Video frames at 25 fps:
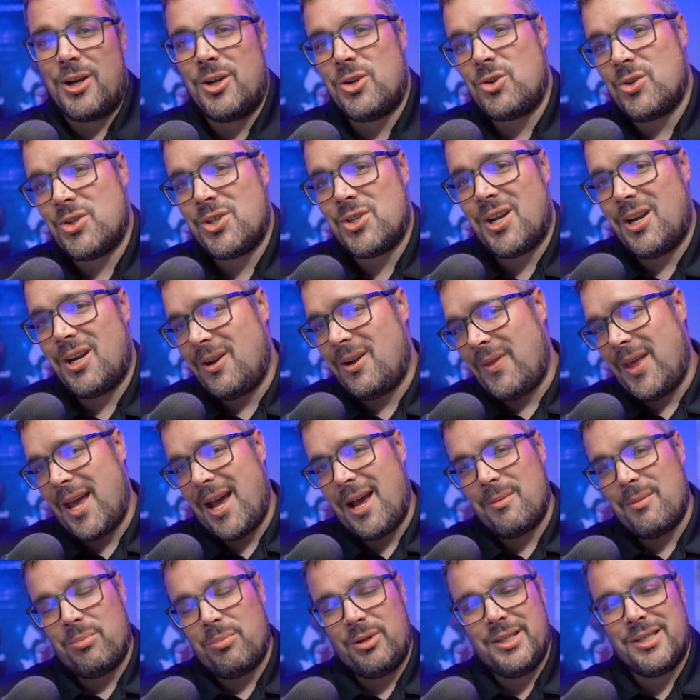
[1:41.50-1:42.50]
interested in
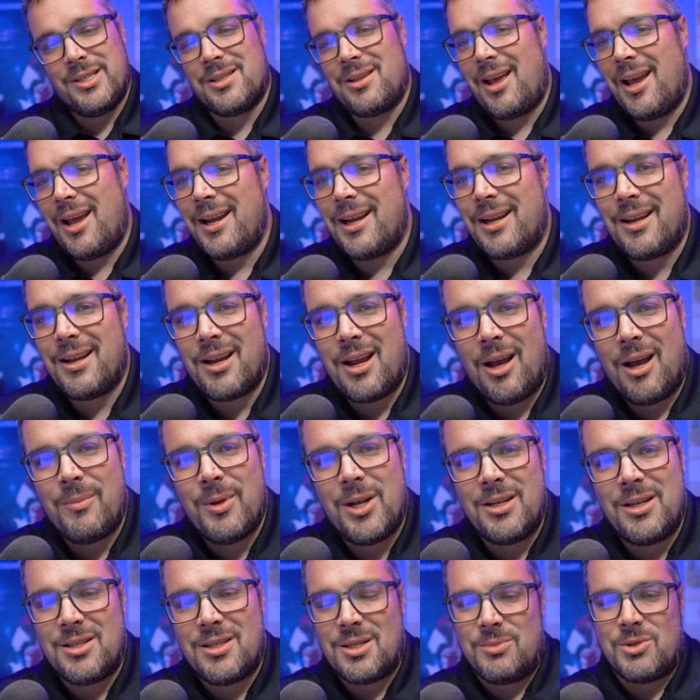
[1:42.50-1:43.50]
that, please like,
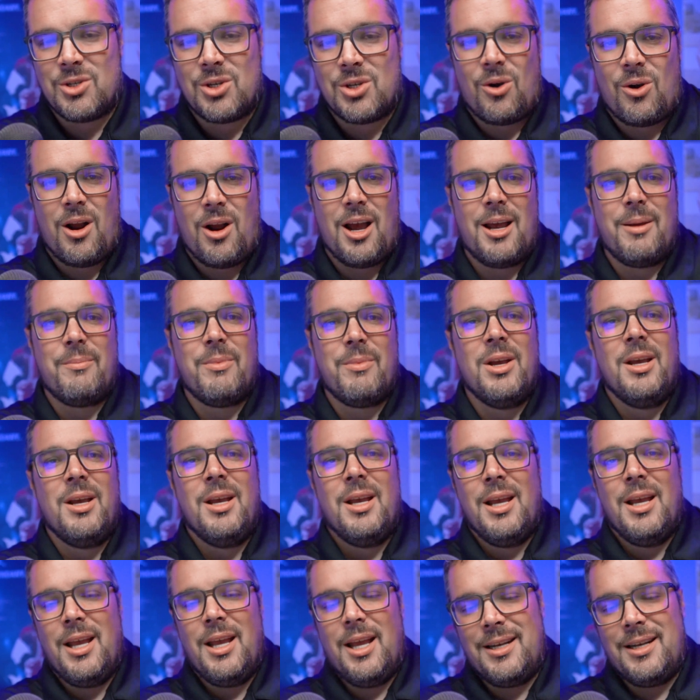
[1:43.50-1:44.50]
comment, and subscribe,
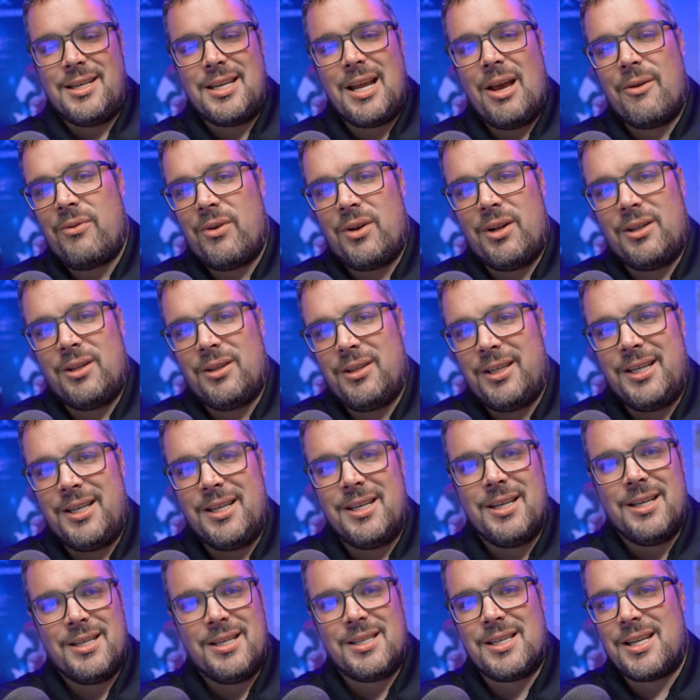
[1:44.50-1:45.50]
and definitely
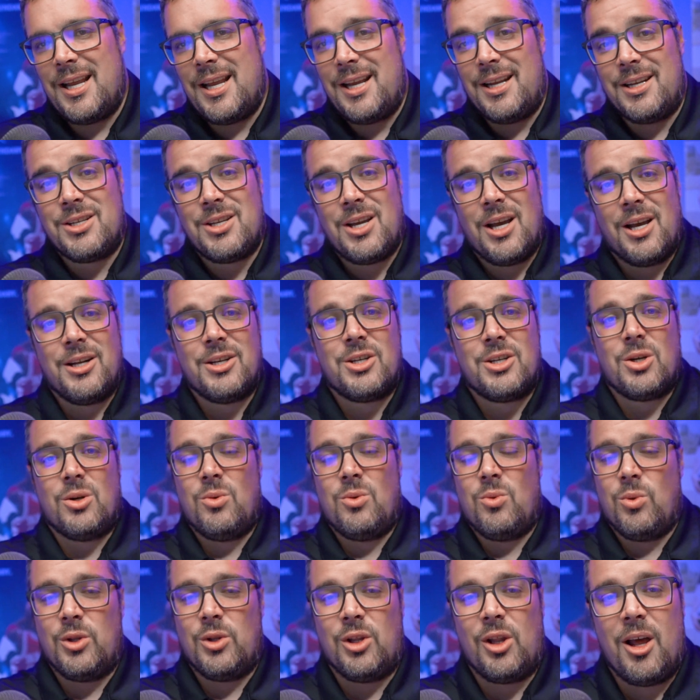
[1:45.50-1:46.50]
stay in touch.
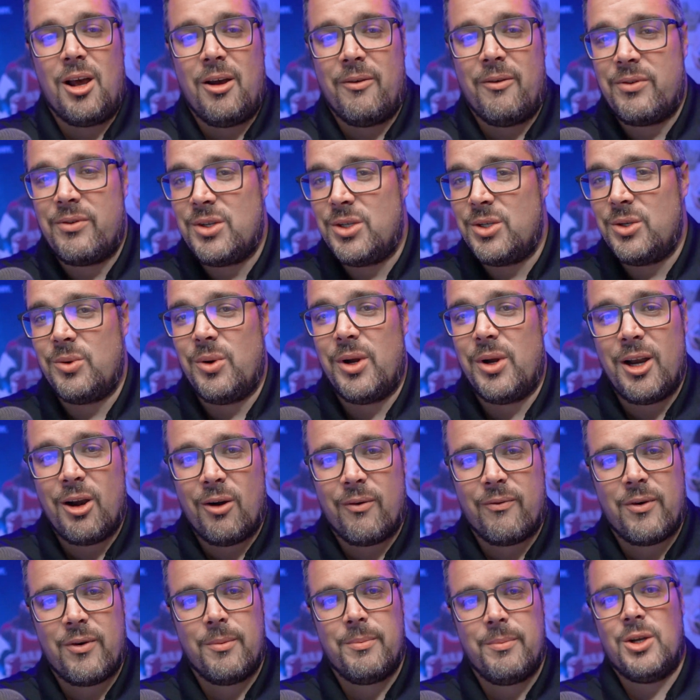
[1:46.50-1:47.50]
Would love to hear from